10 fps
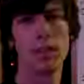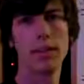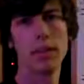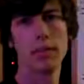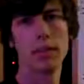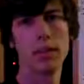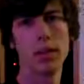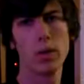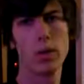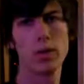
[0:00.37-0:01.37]
This
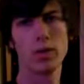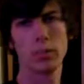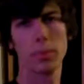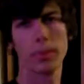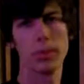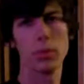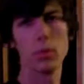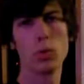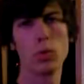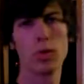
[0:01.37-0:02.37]
video will be explaining
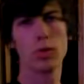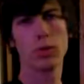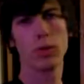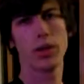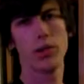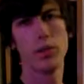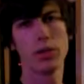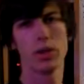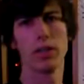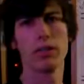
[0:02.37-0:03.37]
dual clutch
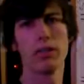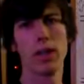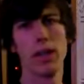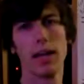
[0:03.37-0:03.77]
transmissions.